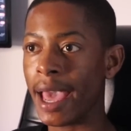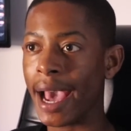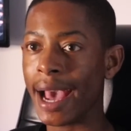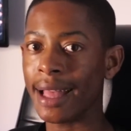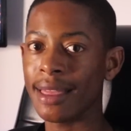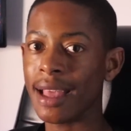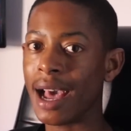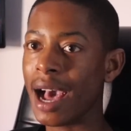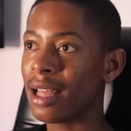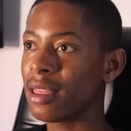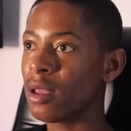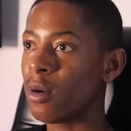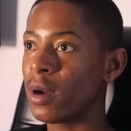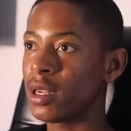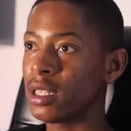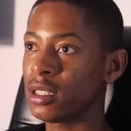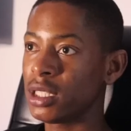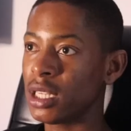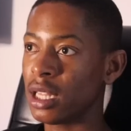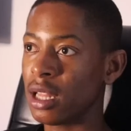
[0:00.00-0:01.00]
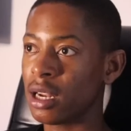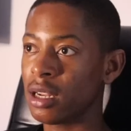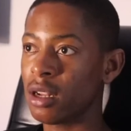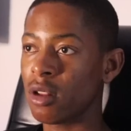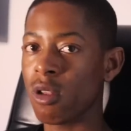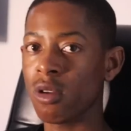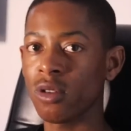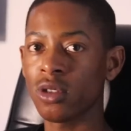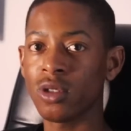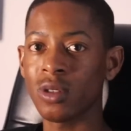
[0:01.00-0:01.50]
and the other one is
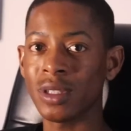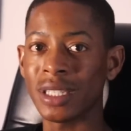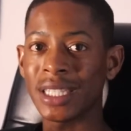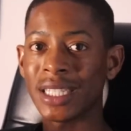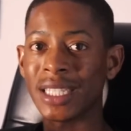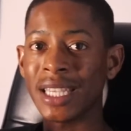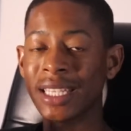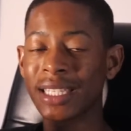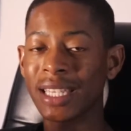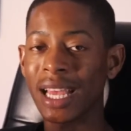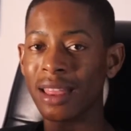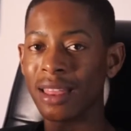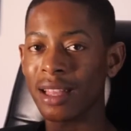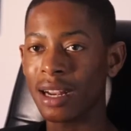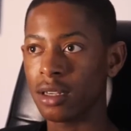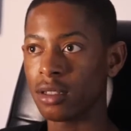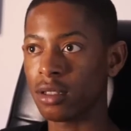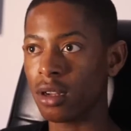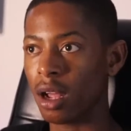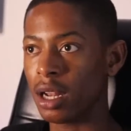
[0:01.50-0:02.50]
generated close to $600.